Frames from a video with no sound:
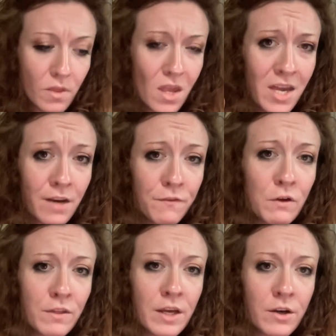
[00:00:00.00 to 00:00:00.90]
if
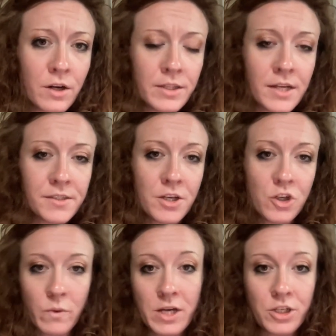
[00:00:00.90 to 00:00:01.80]
you think you're in that
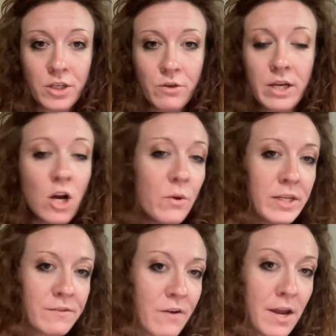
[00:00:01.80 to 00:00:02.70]
situation, you can
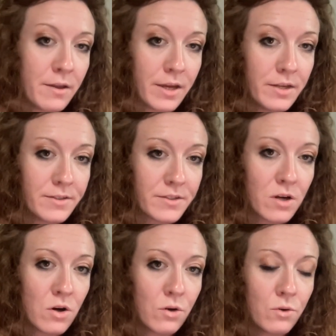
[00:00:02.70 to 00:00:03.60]
always file it.
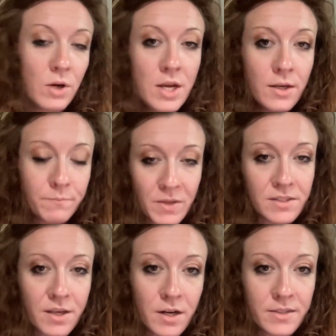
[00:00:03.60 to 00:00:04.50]
So
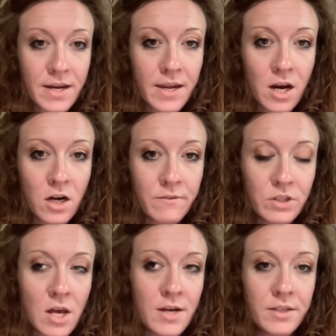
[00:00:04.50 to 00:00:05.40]
that's going to take care of a
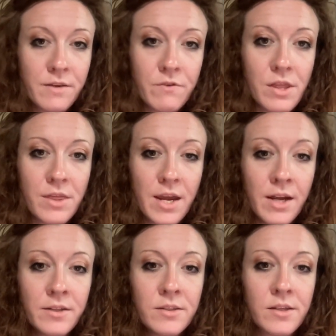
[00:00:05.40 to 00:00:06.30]
lot of different
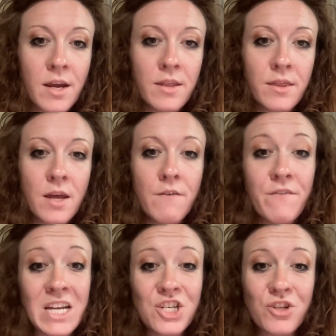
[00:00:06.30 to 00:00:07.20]
things, and
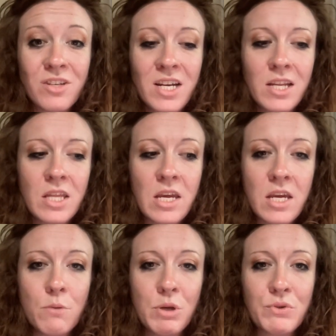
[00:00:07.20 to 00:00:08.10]
eventually
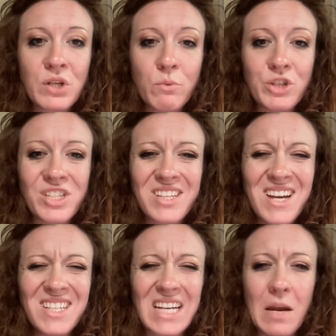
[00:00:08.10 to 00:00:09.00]
the abuser will just
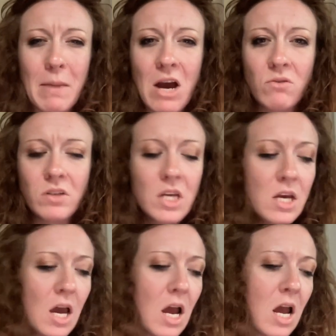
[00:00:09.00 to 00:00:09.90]
kind of time out,
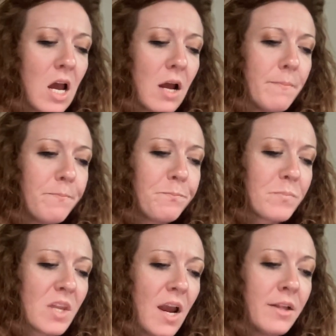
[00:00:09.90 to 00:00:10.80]

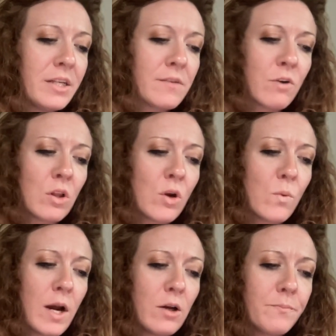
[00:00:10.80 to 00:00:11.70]
at least for a little
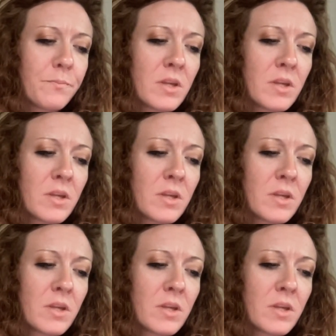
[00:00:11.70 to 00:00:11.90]
while.